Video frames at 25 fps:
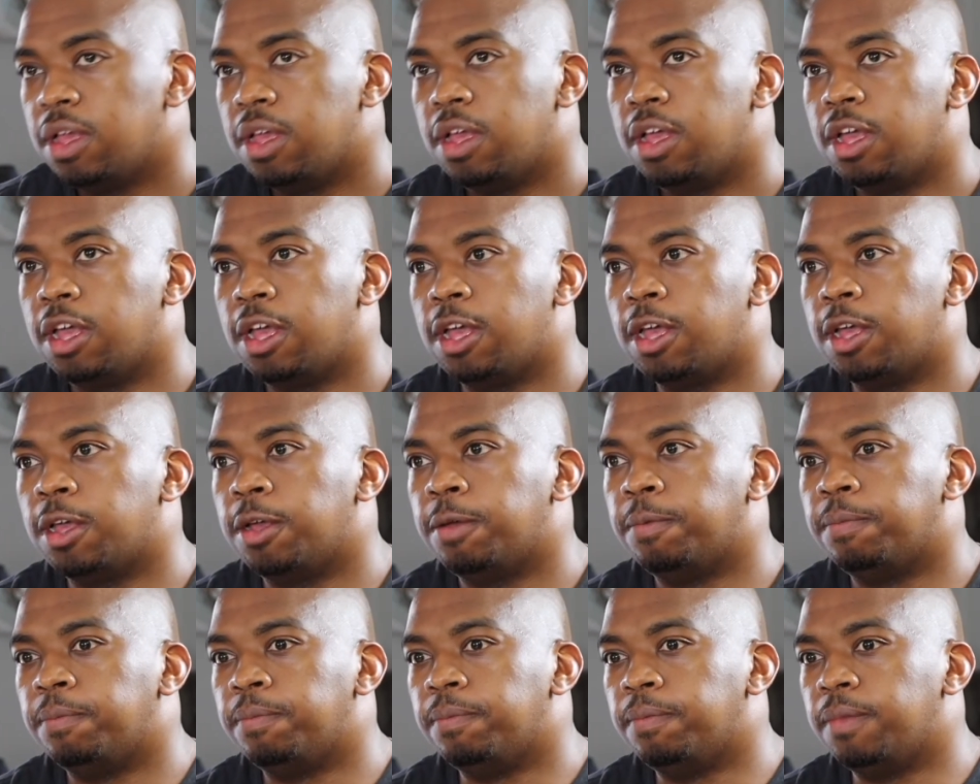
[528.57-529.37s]

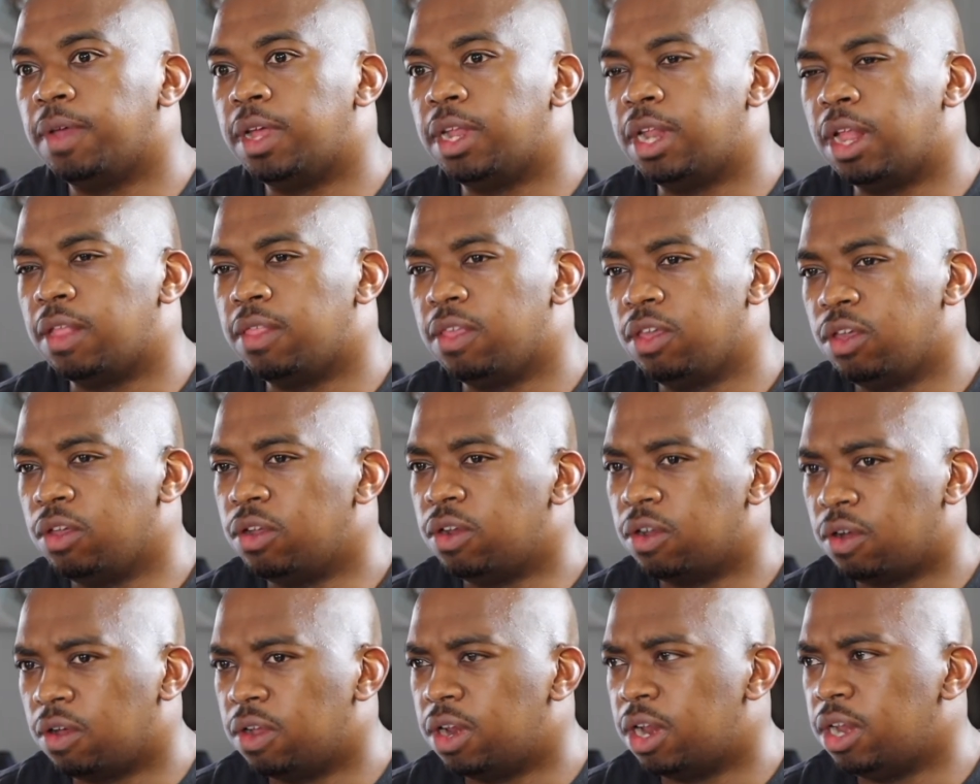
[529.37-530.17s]
And I think you're
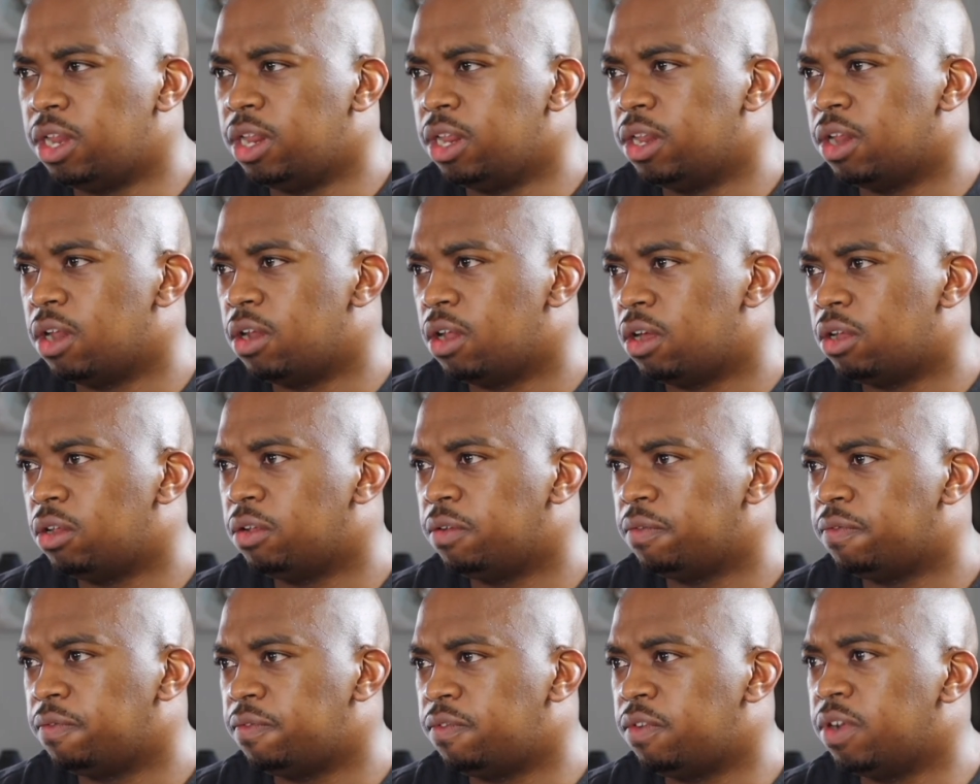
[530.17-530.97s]
going to need a lot
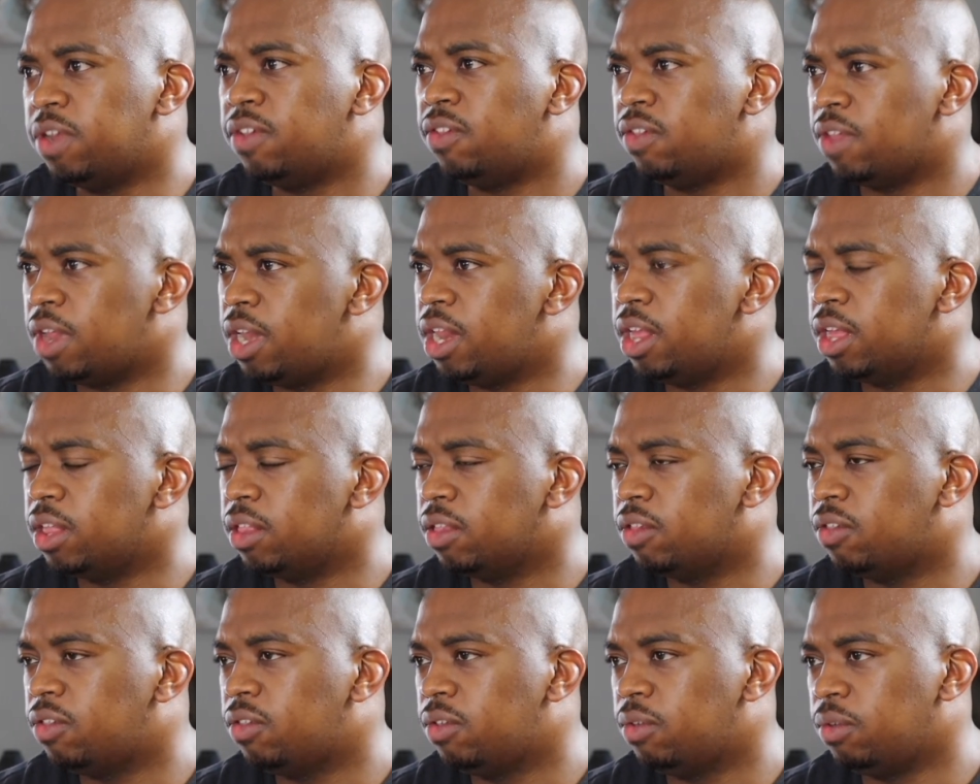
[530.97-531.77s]
of
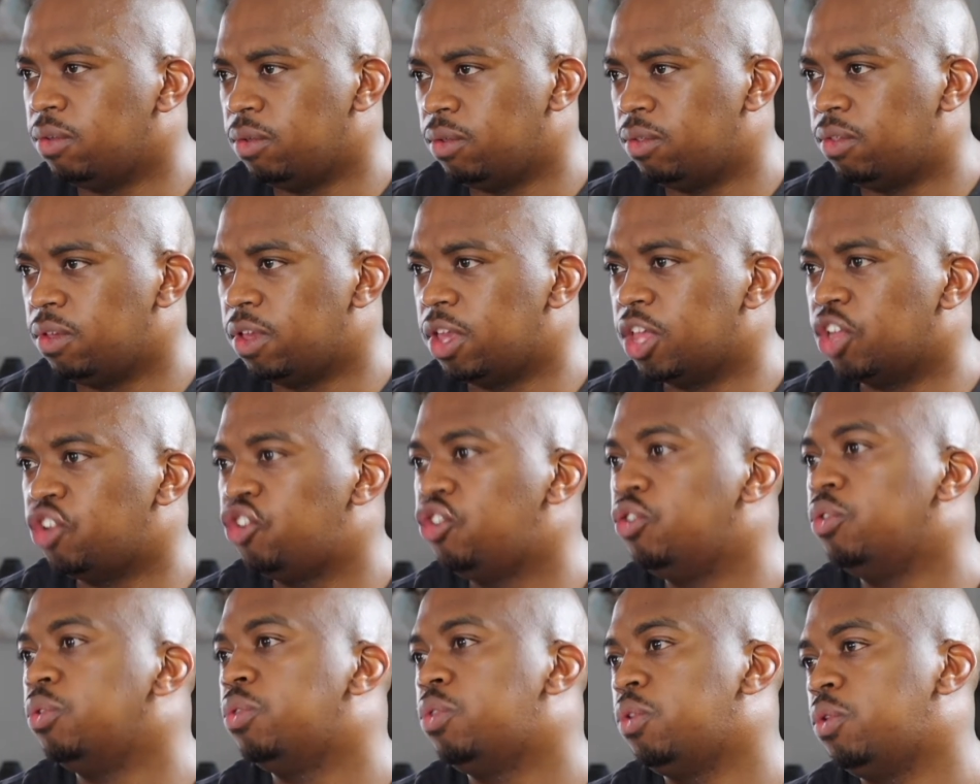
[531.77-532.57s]
resilience to get
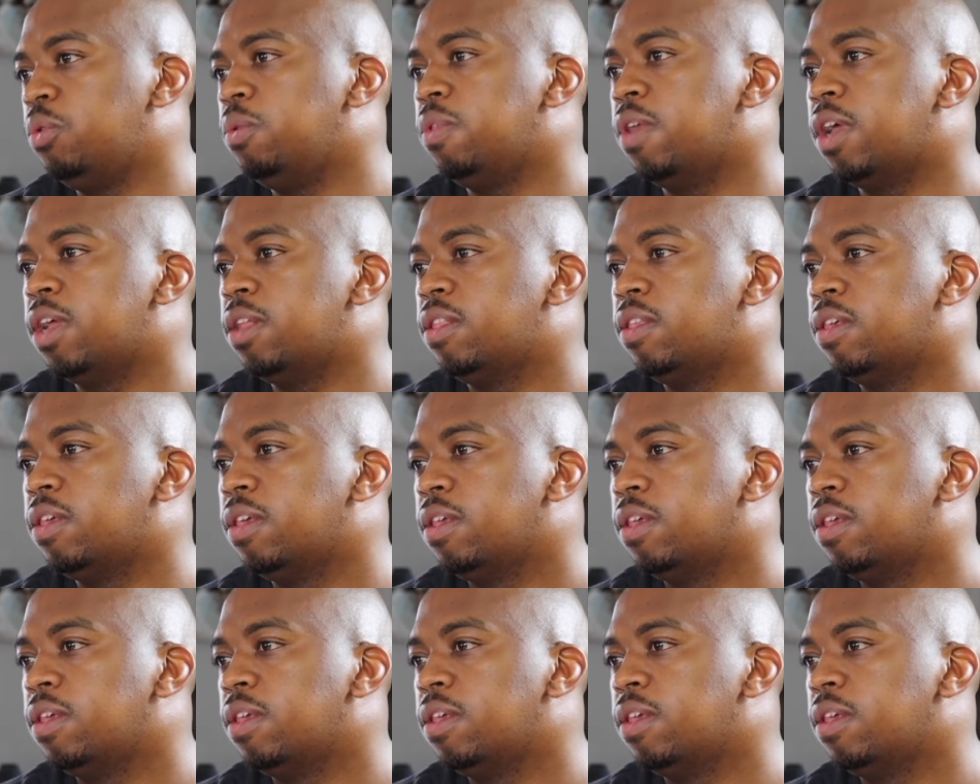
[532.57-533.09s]
you through that.